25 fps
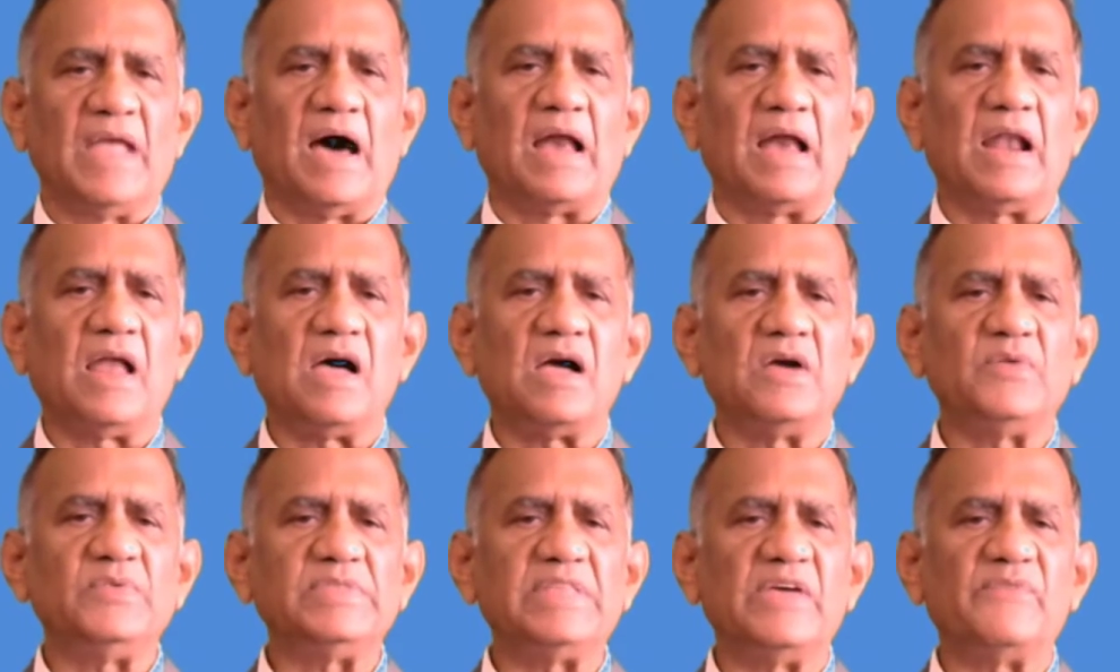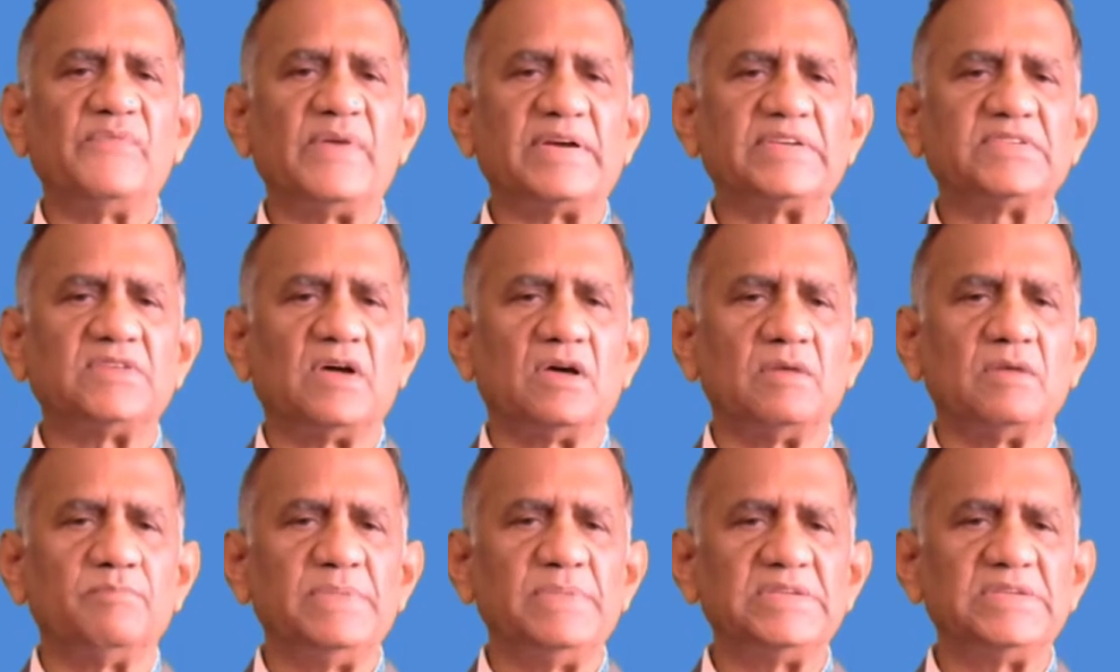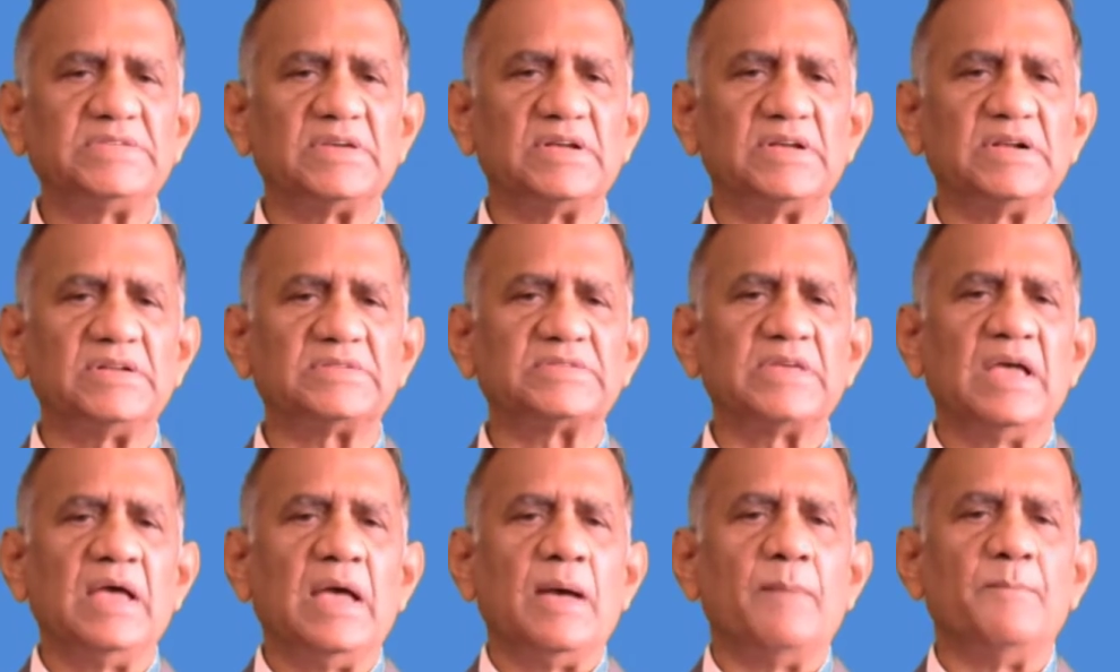Along the effector B
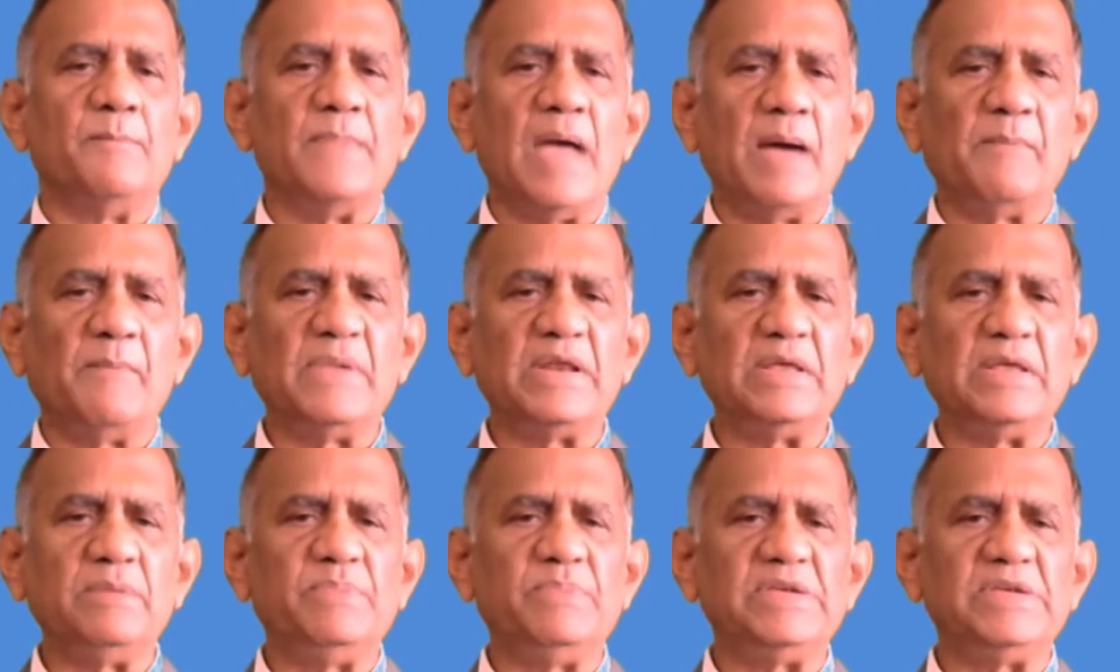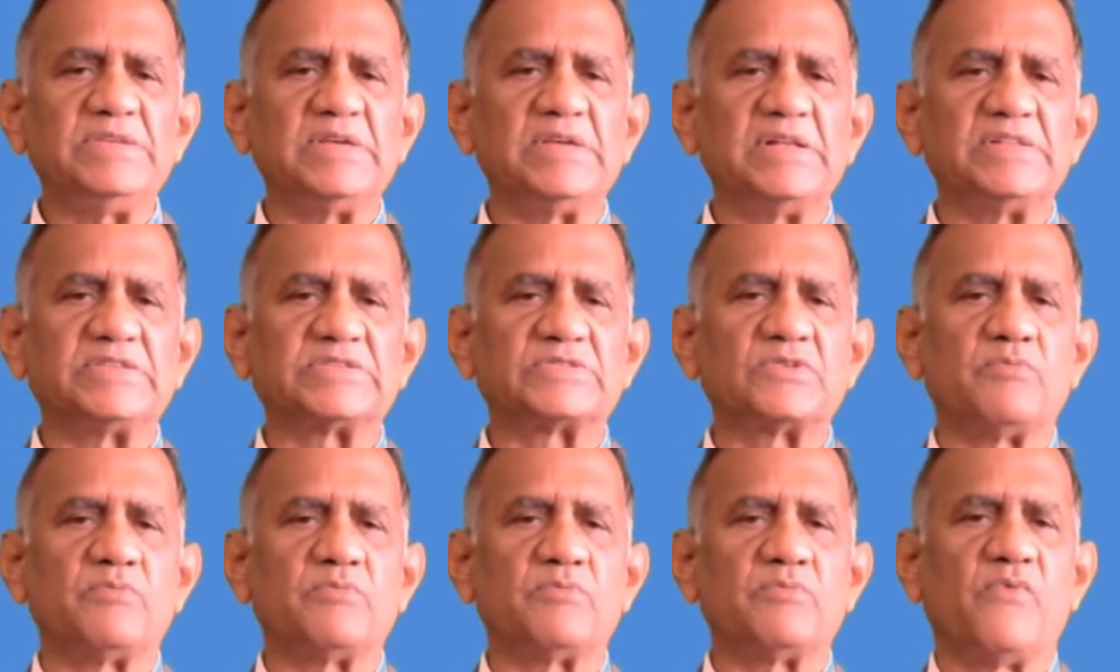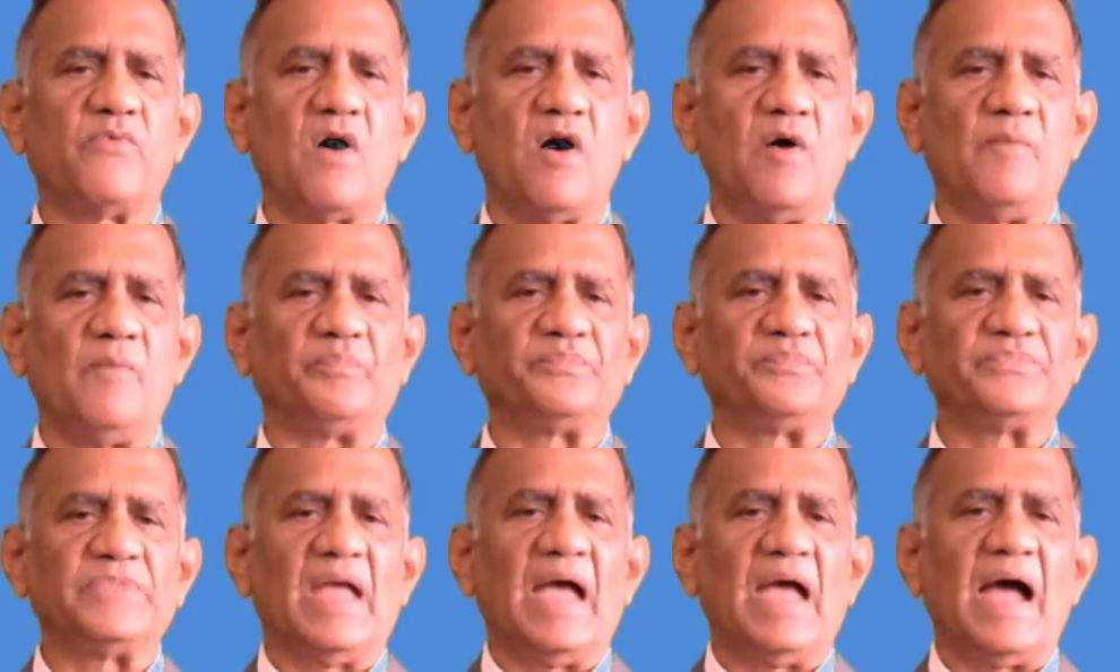cells, memory B cells form.
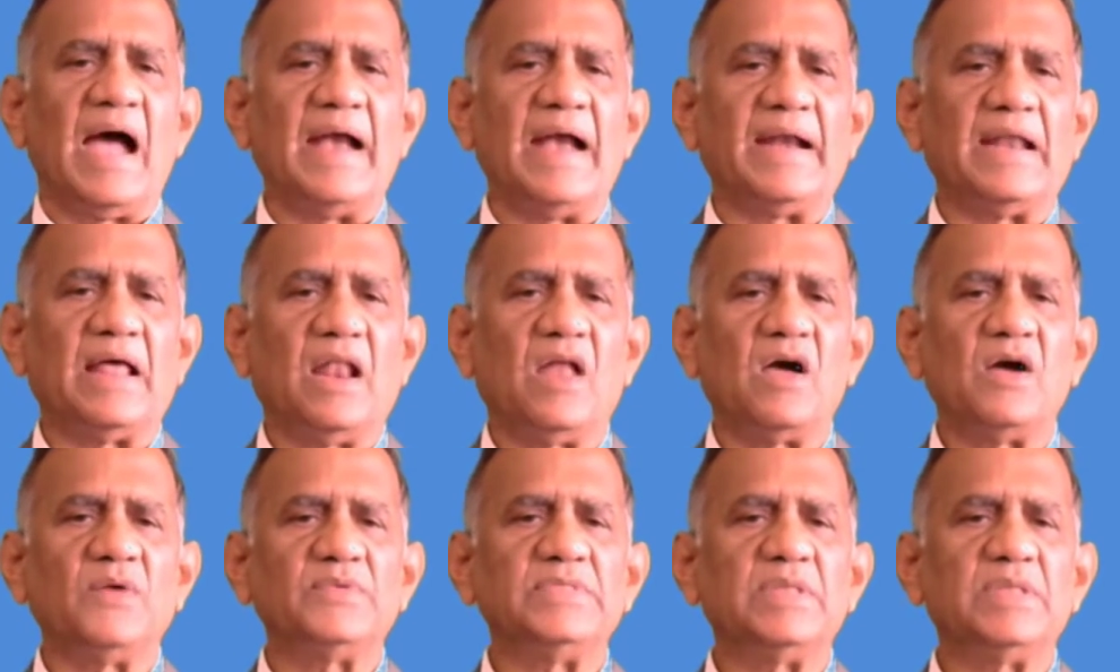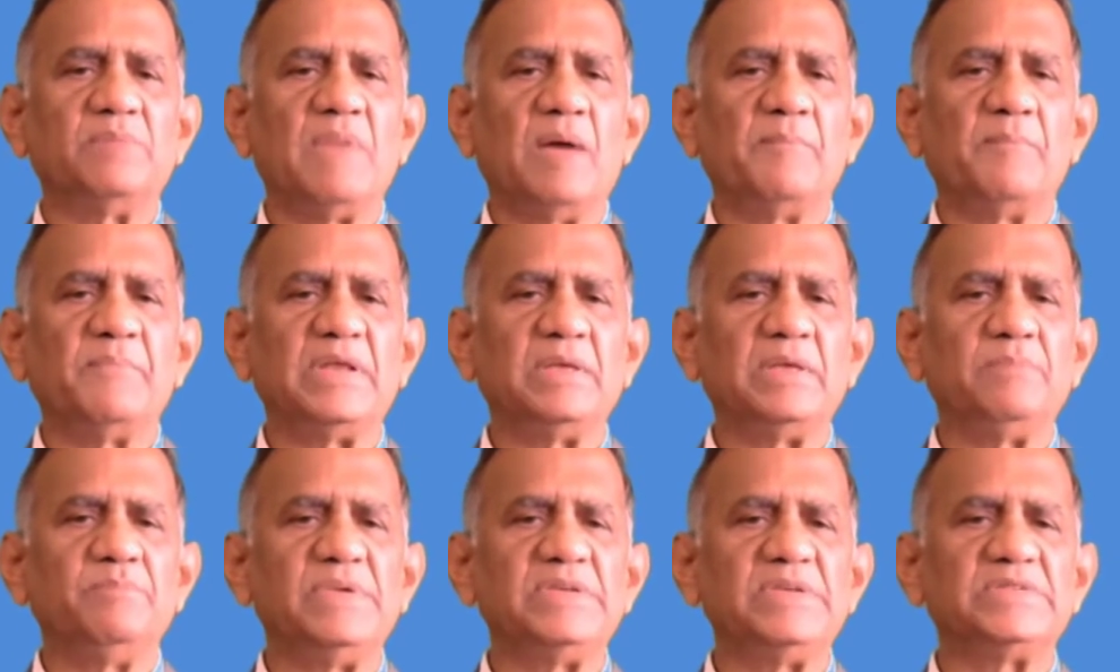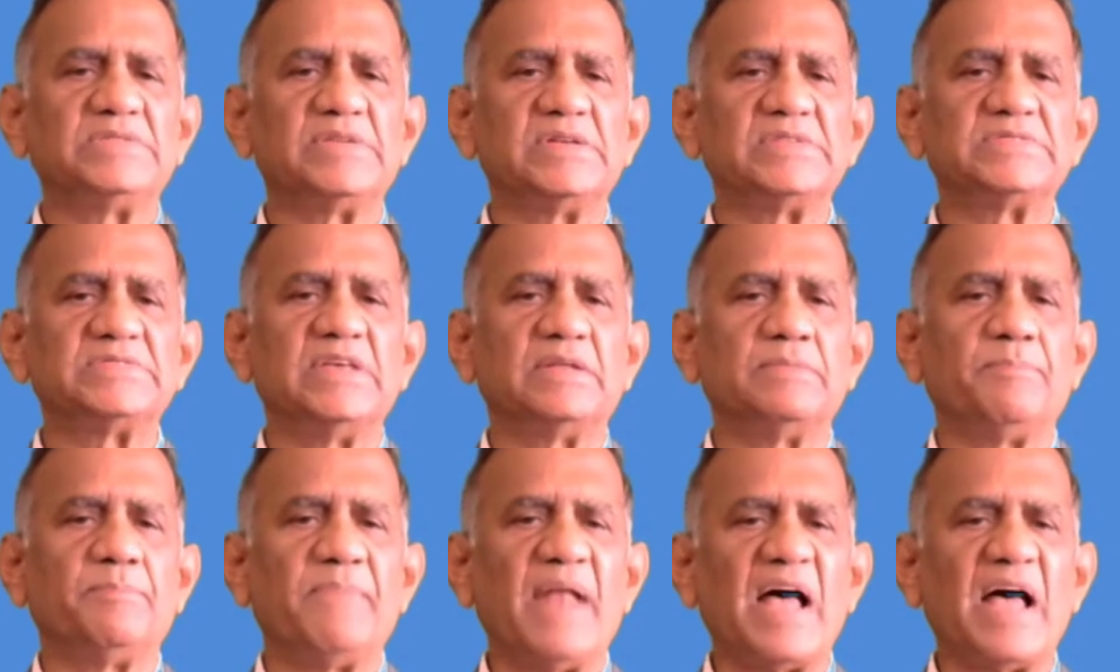And along the memory B cells,
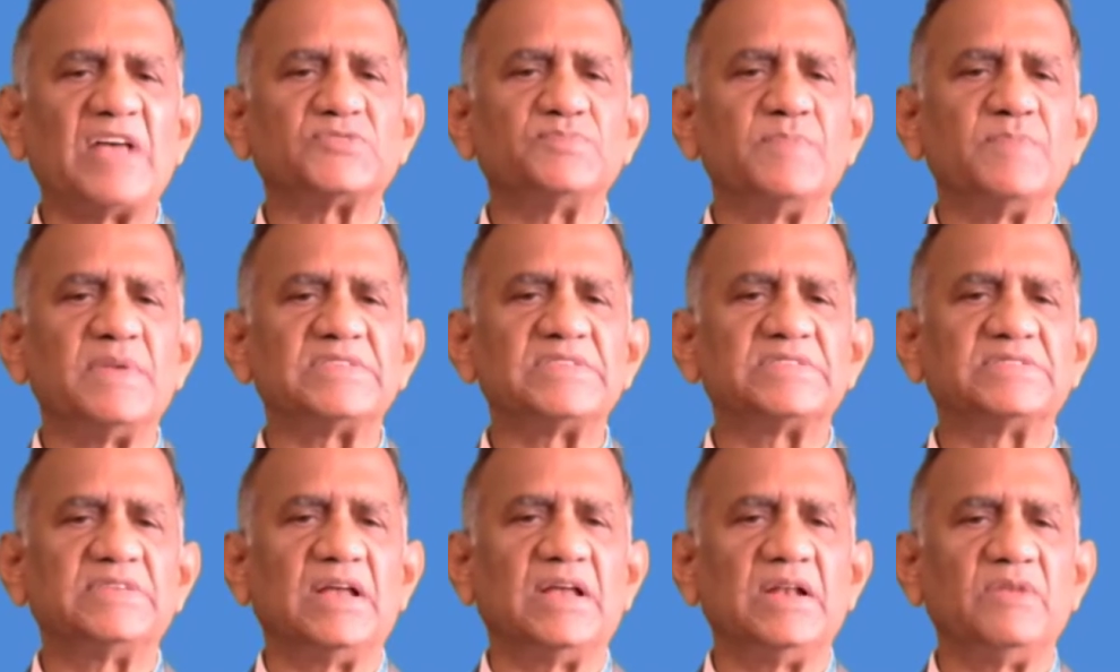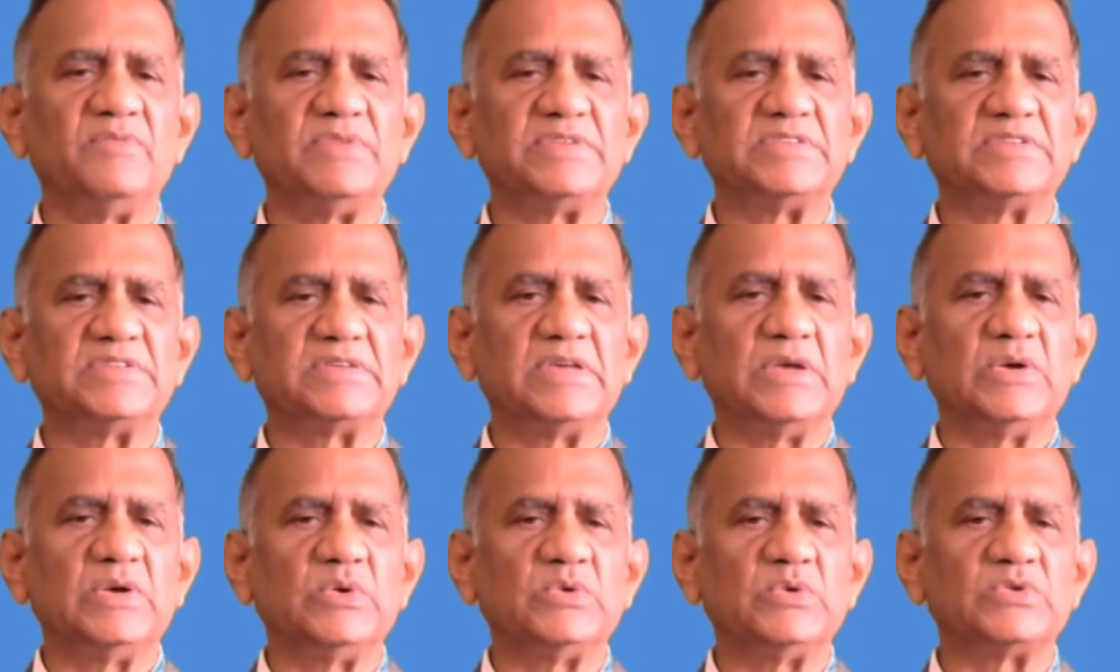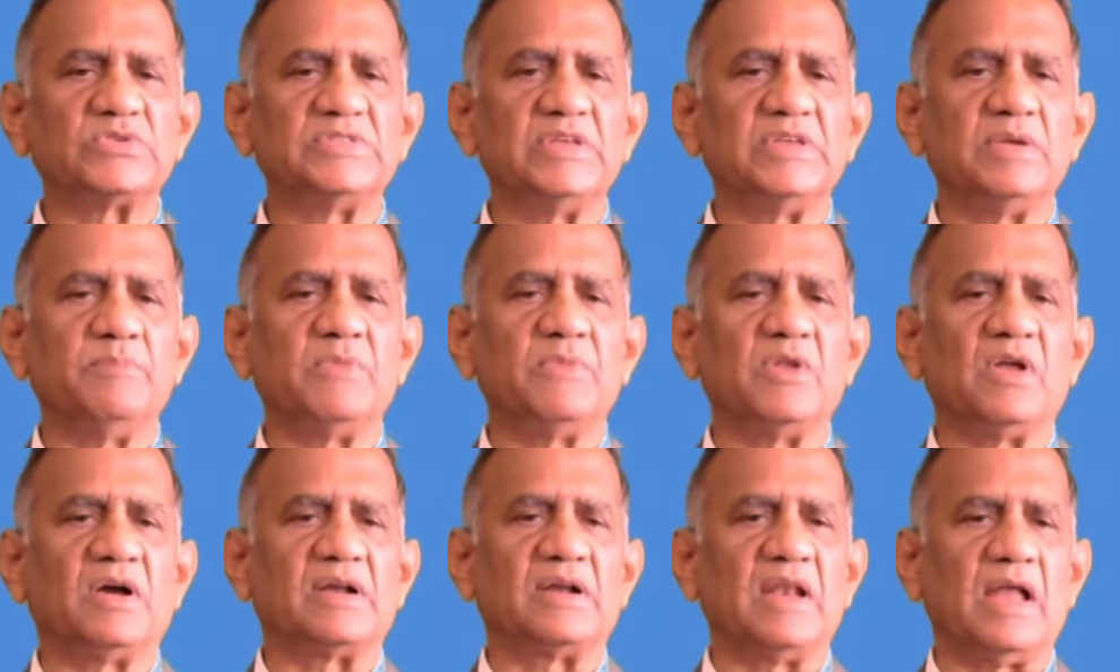the plasma cell which gives the
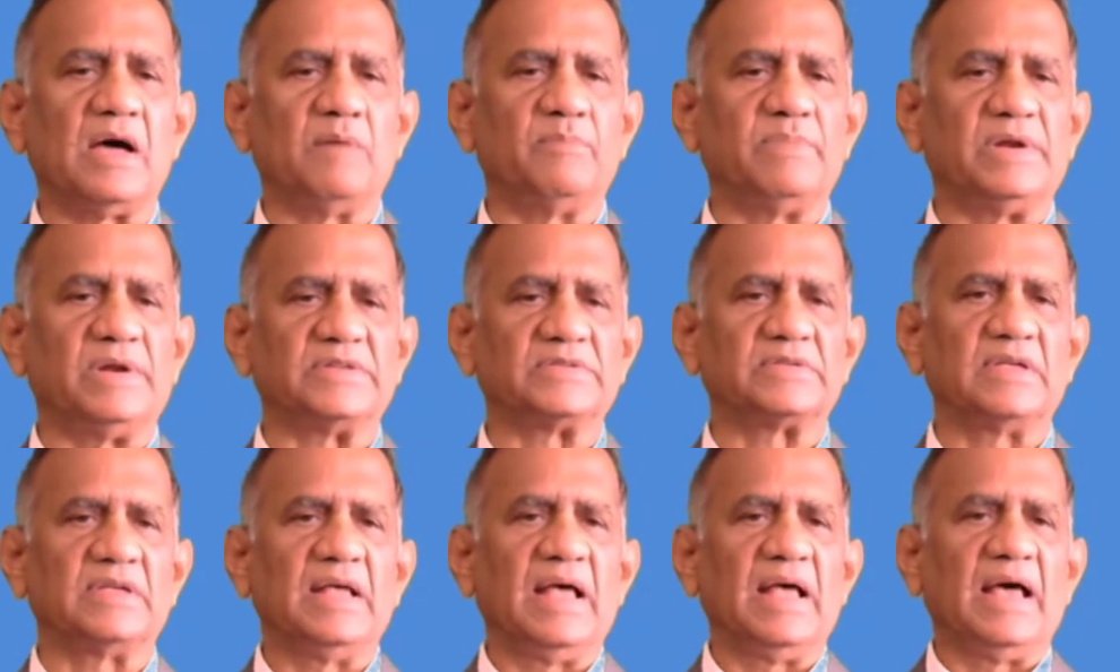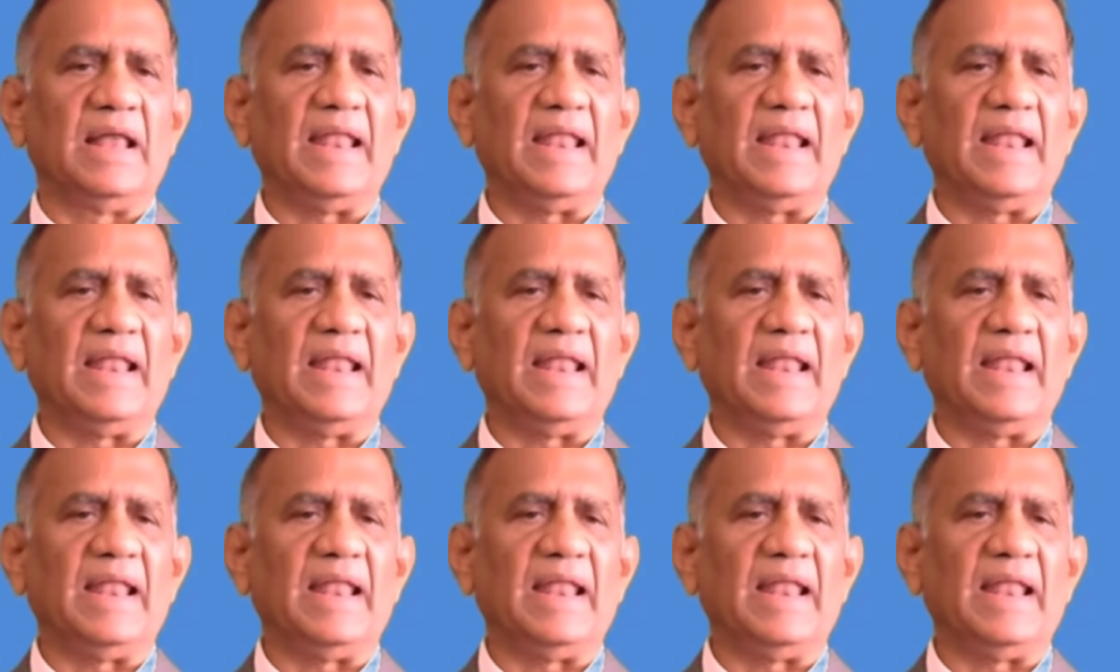immunoglobulins.